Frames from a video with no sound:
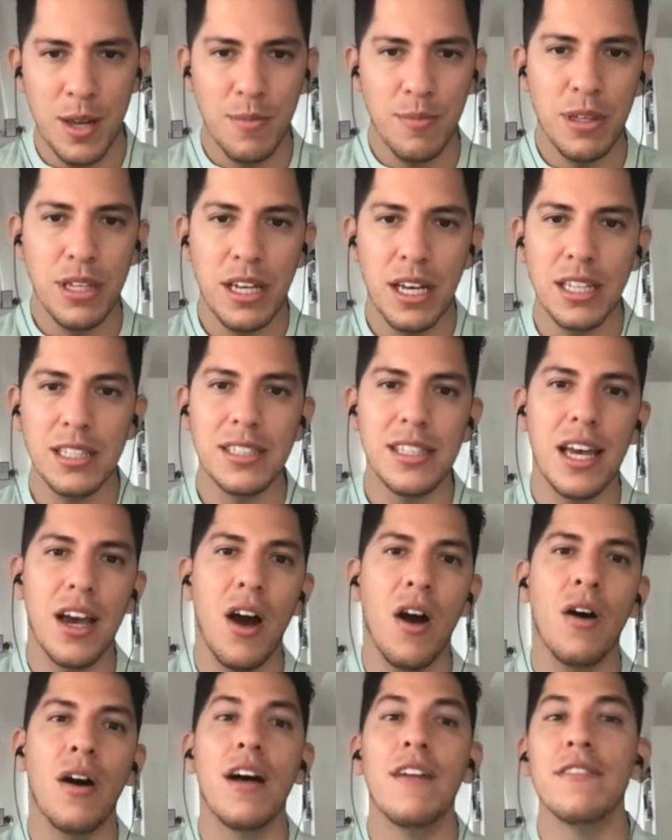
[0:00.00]
because they
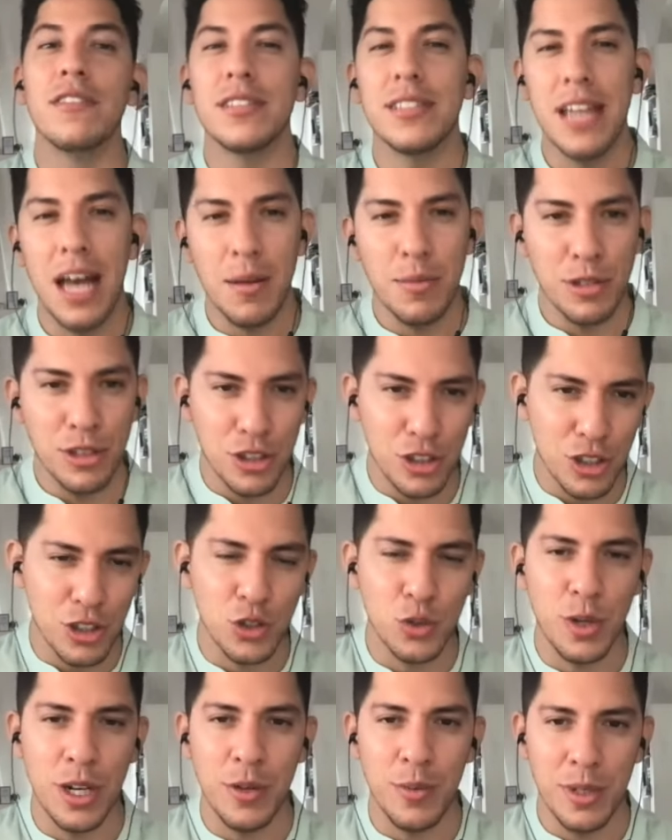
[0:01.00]
all have established this
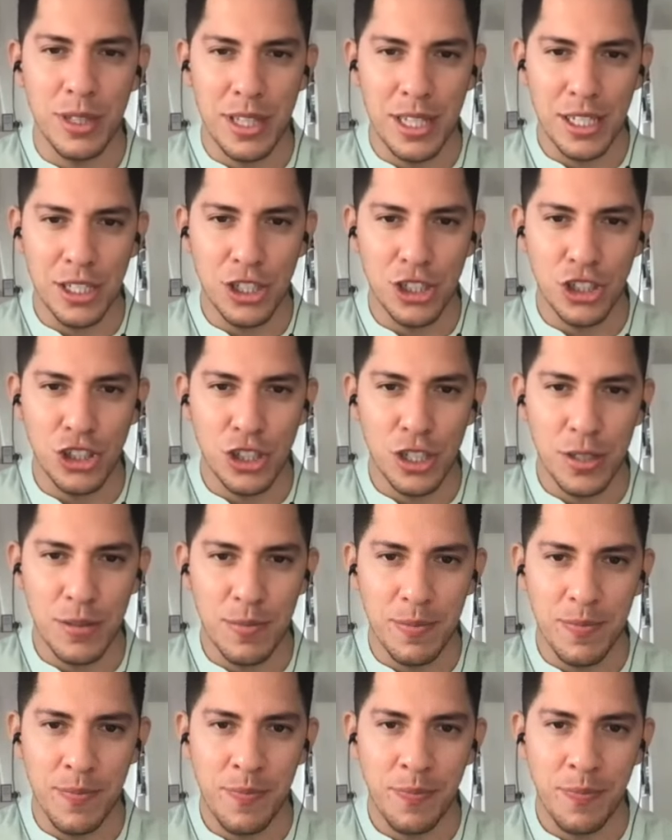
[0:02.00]
great relationship.